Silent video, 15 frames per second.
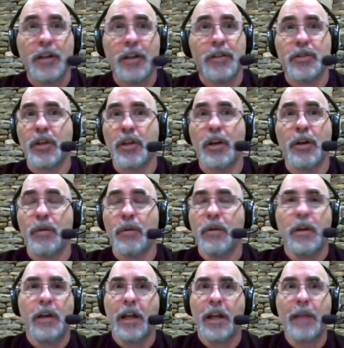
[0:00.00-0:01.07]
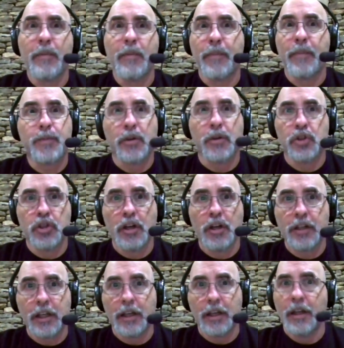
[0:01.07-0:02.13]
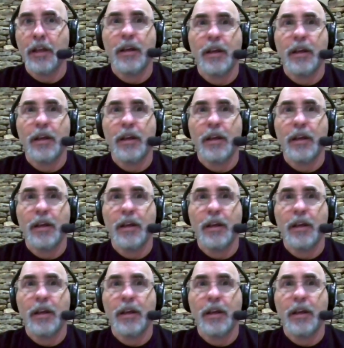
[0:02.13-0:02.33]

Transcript: So, and I'm a baseball junkie."